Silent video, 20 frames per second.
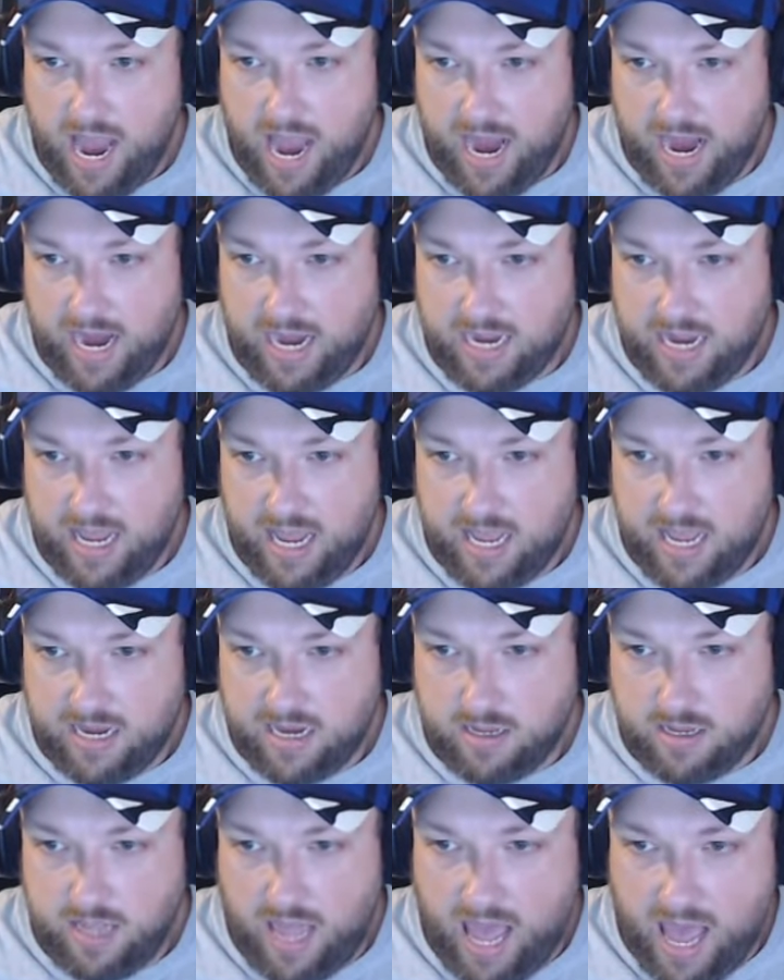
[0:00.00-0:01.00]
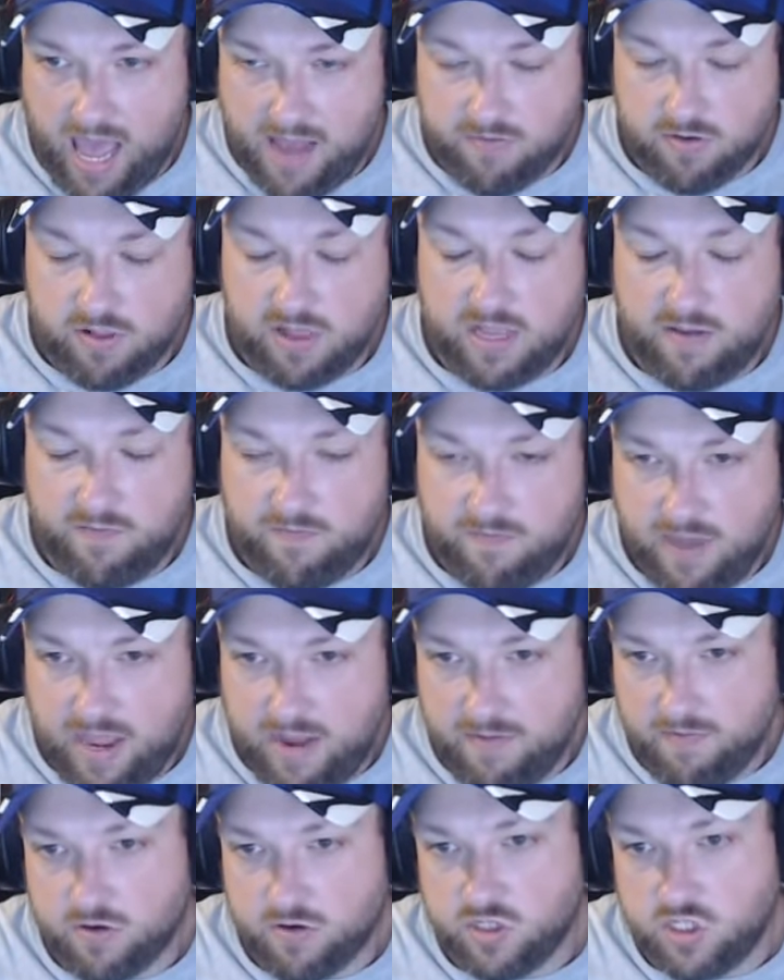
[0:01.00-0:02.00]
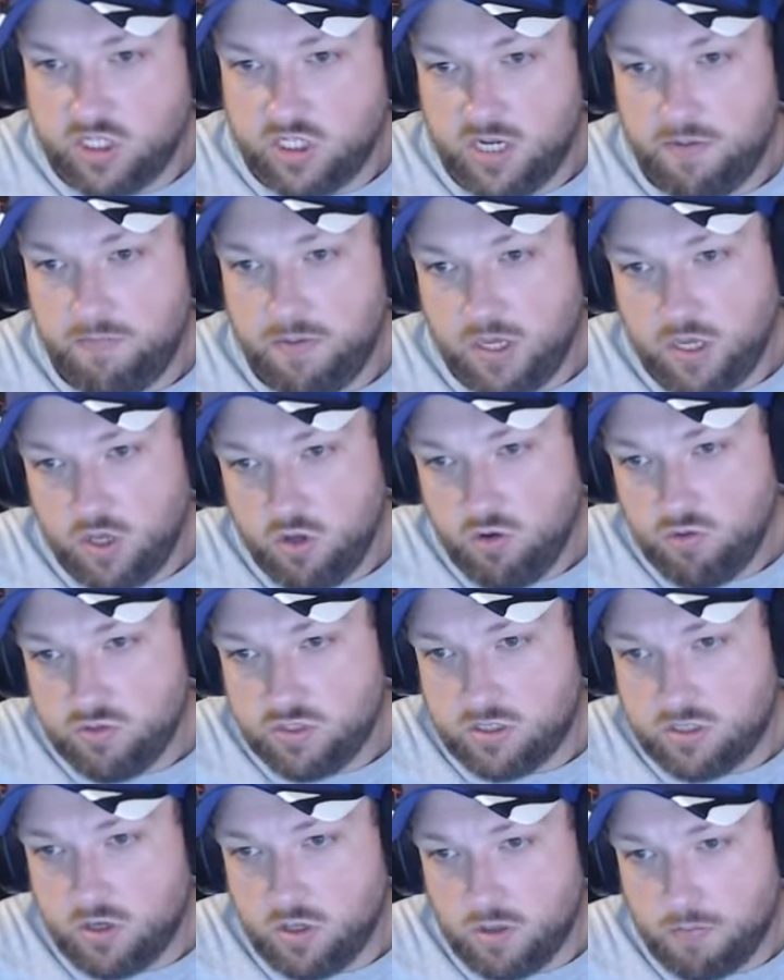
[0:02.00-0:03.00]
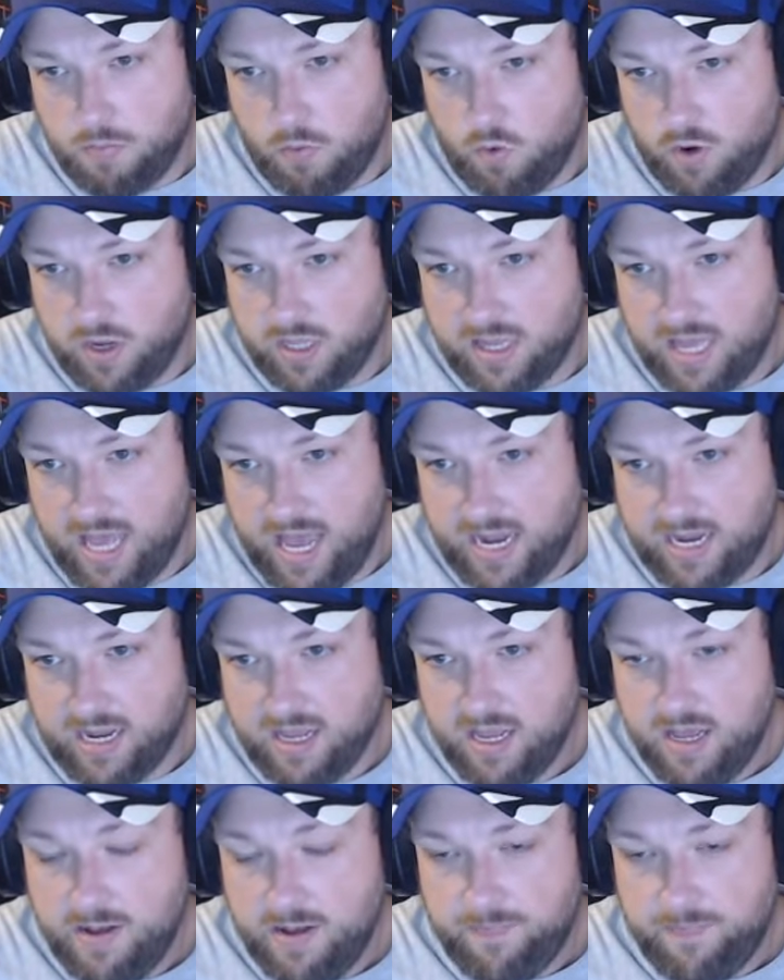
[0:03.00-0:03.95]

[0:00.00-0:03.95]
and it heavily favors GPUs to the point that